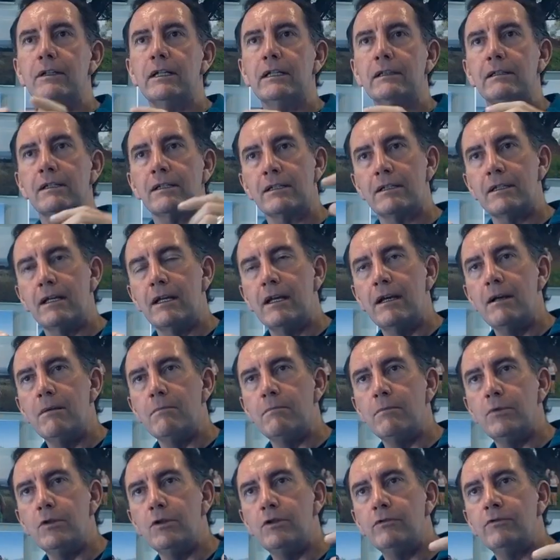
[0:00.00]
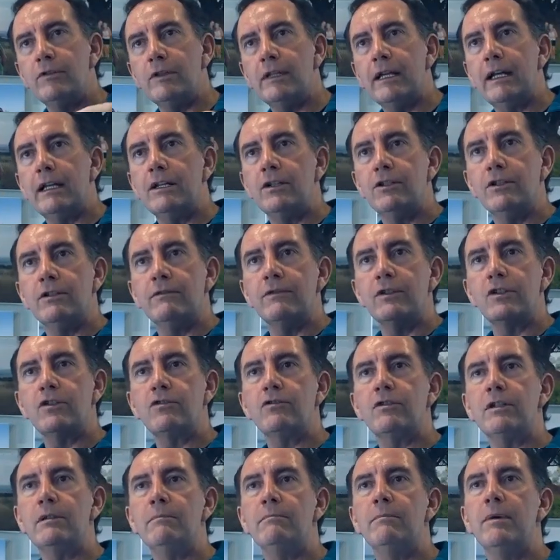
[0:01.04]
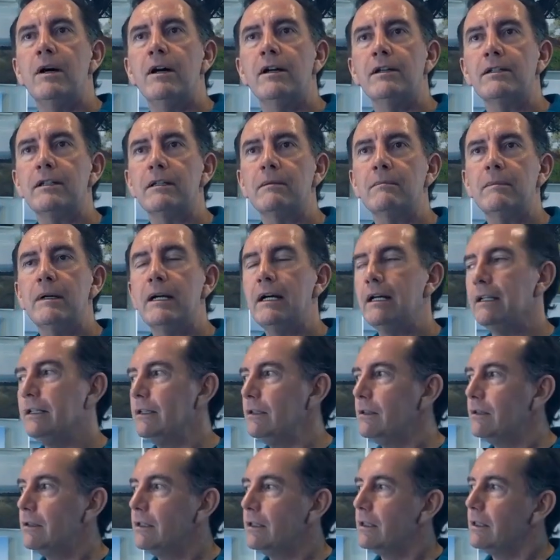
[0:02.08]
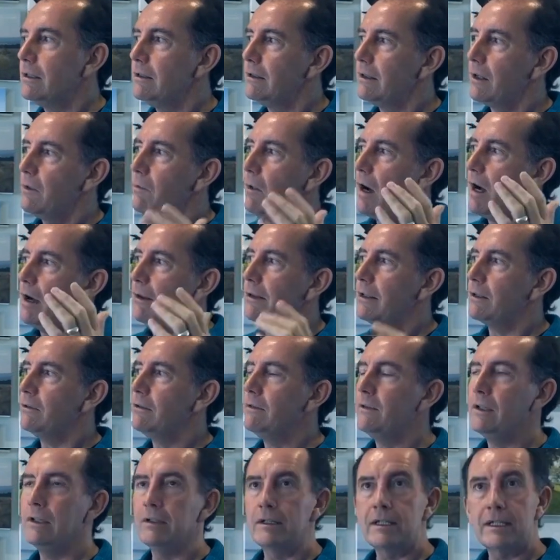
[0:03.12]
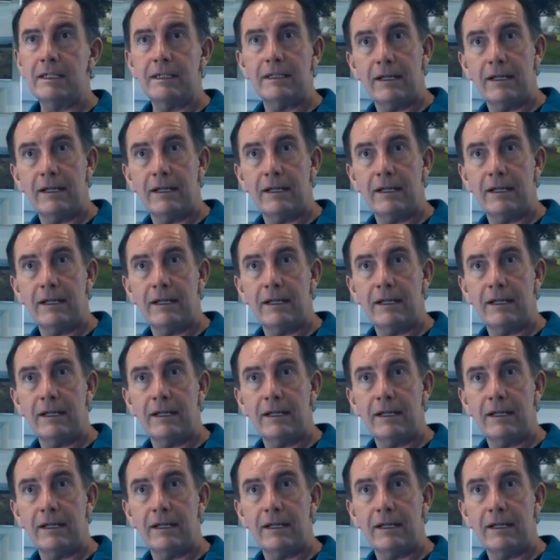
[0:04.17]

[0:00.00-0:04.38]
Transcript: you get this beautiful energy of a stream passing by, and you look at it and you think, wow, that river looks